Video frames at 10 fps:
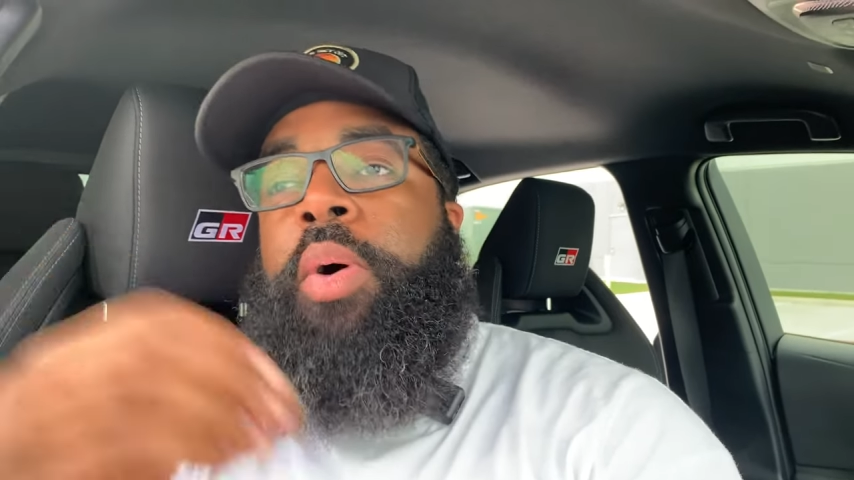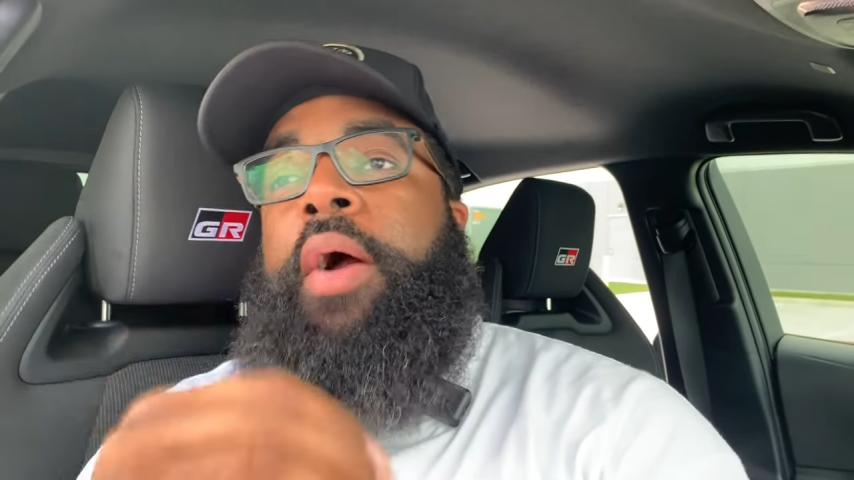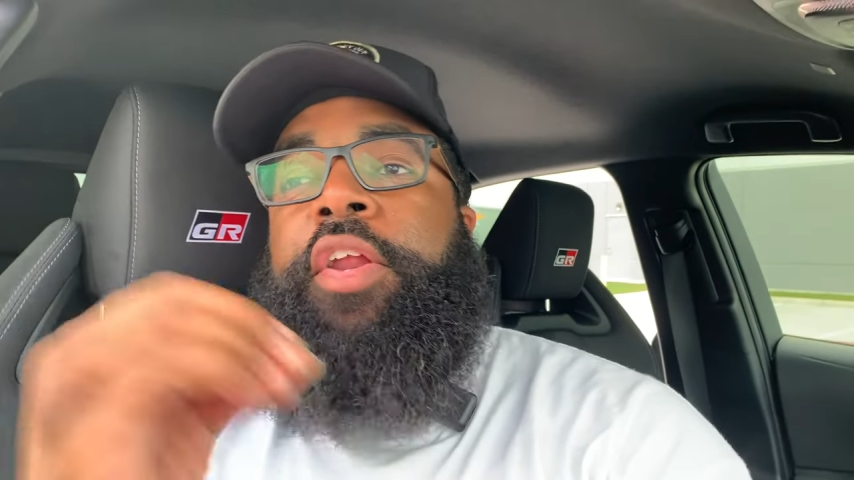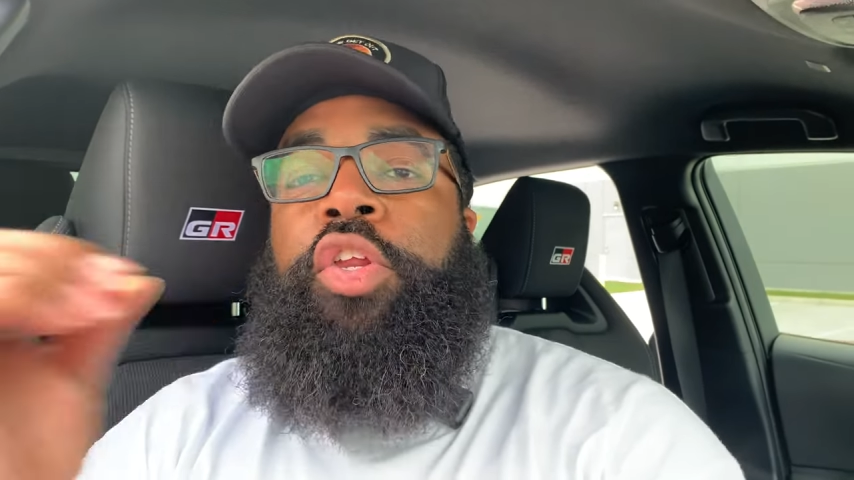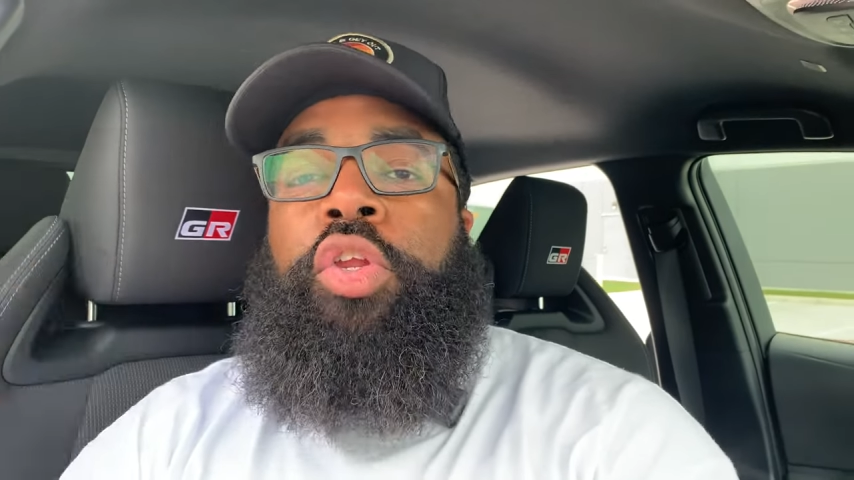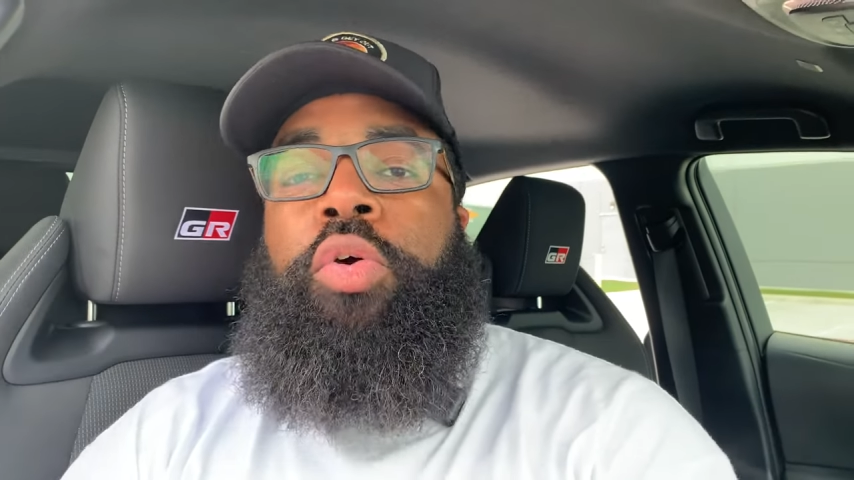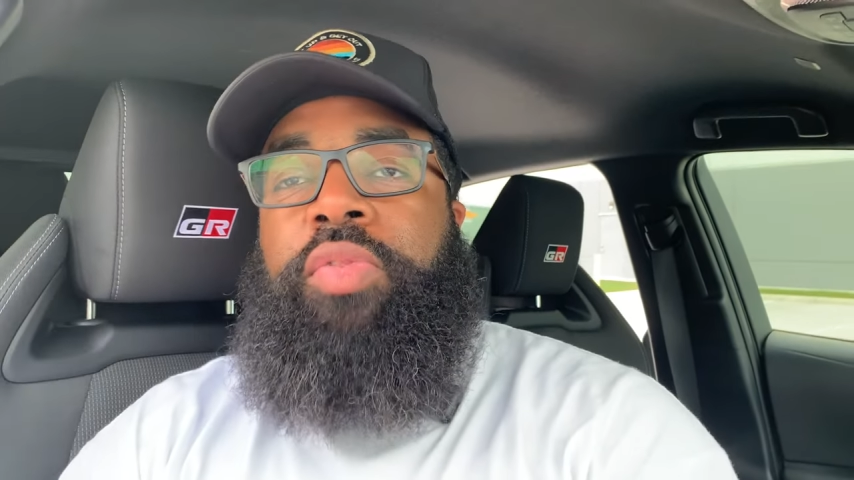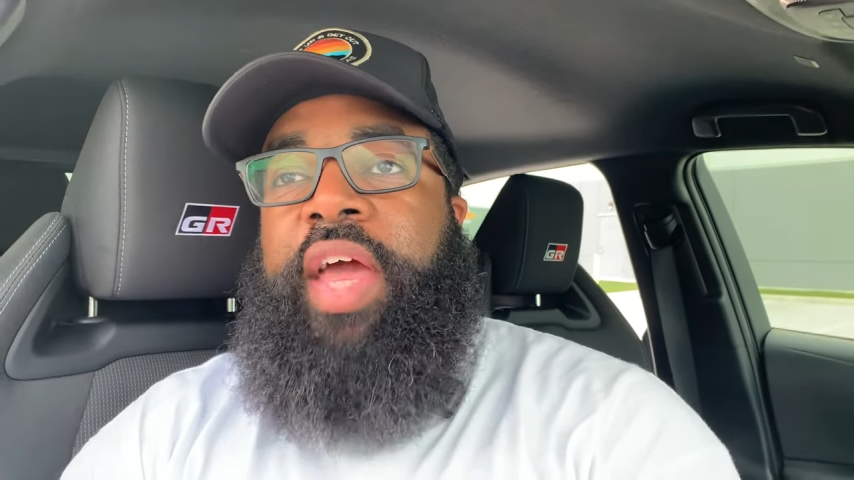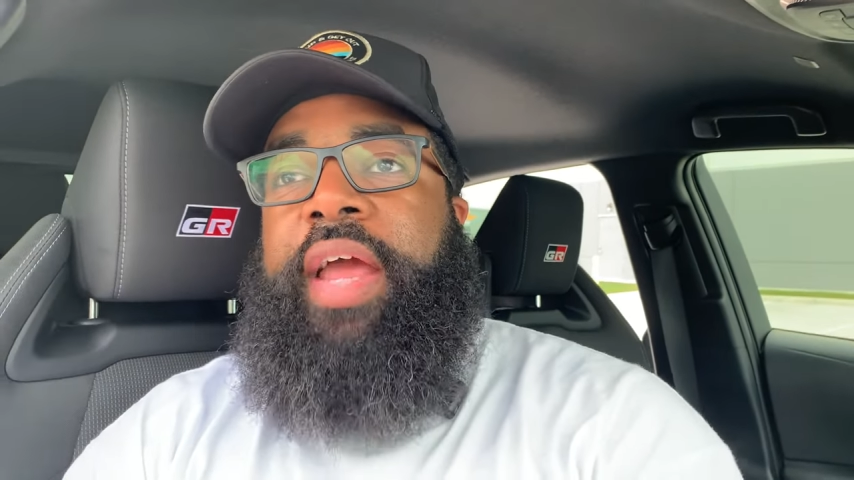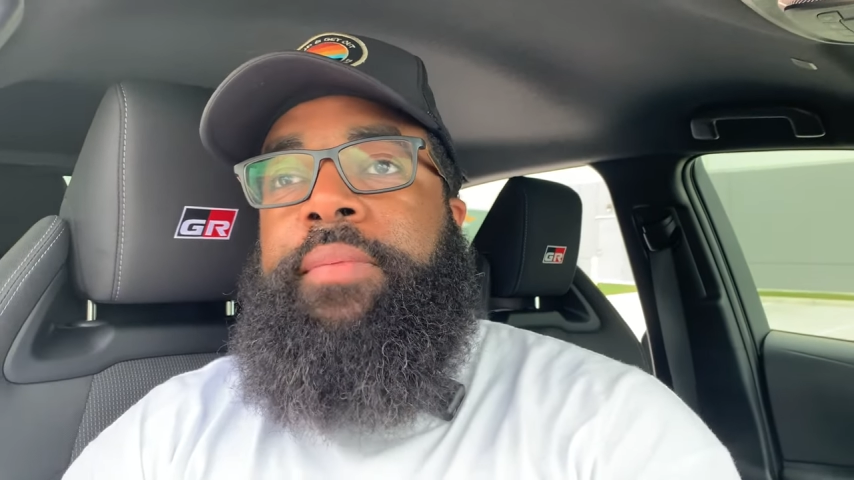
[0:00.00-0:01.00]
I already knew
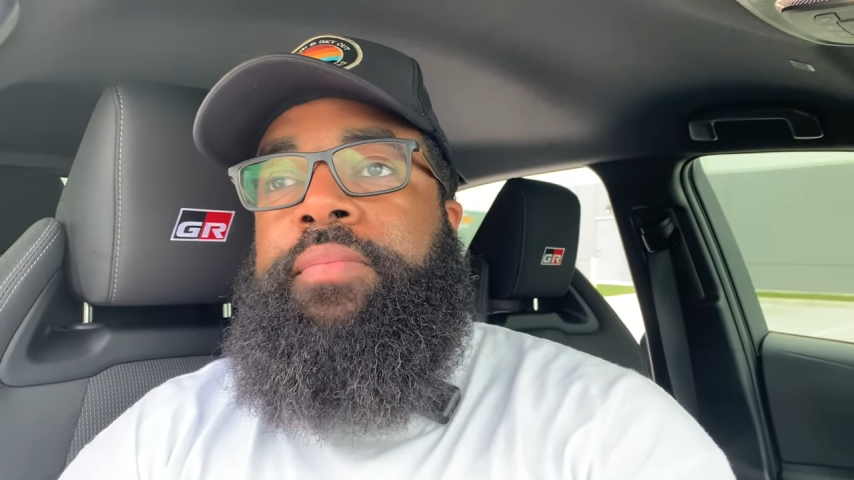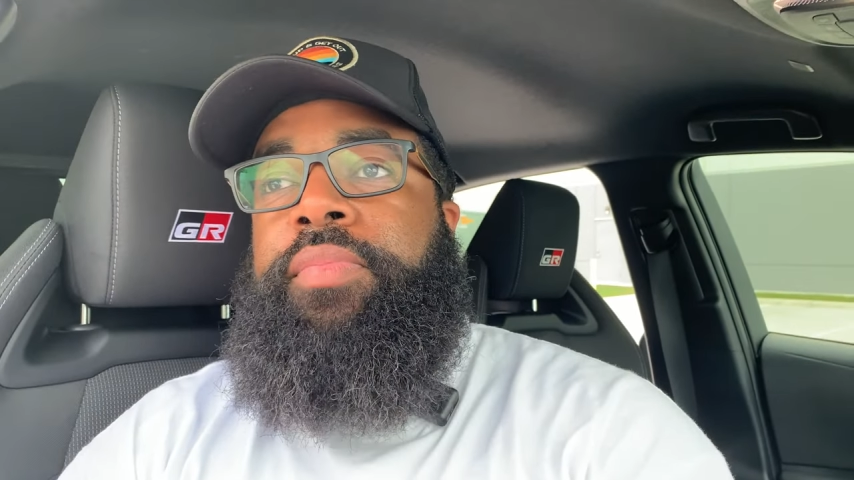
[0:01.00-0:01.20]
that